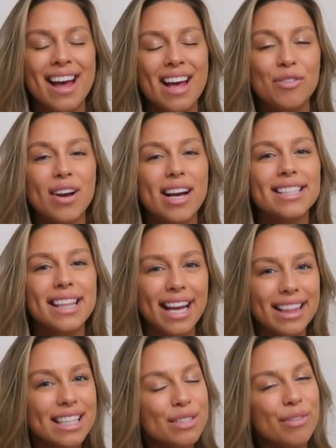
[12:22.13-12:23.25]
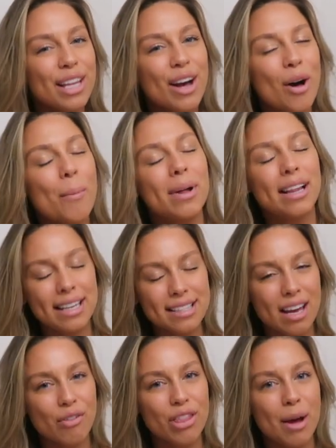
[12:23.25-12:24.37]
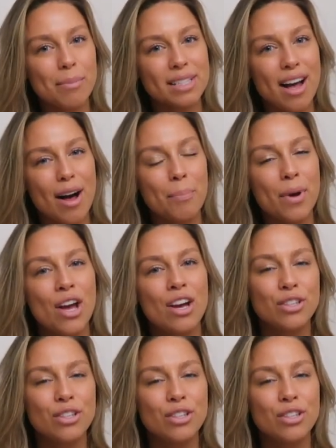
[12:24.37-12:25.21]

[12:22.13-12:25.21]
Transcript: If you guys like this video, please give it a thumbs up.